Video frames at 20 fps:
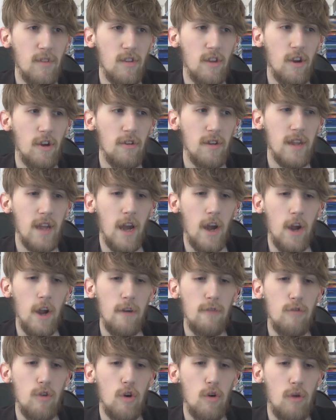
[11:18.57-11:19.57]
So yeah,
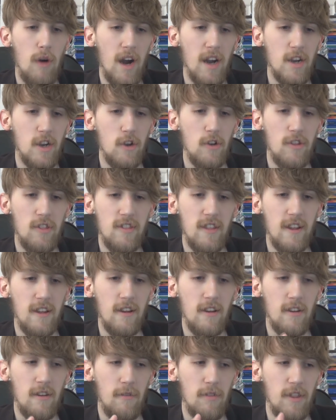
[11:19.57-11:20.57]
overall, I do
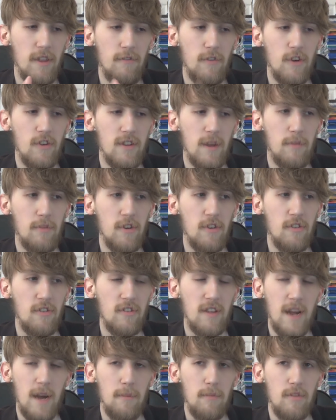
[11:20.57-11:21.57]
think the first episode of
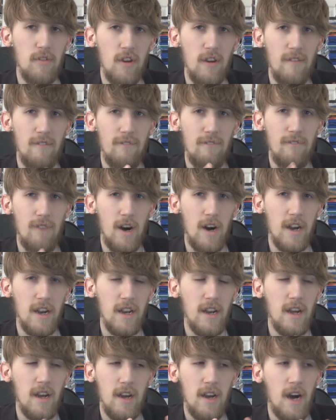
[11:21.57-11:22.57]
Skams are
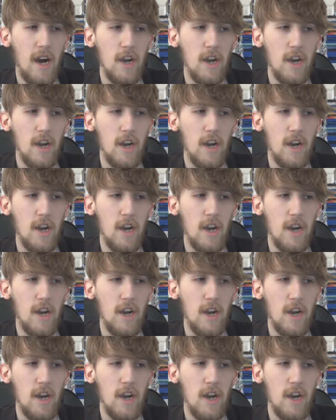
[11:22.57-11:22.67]
fine.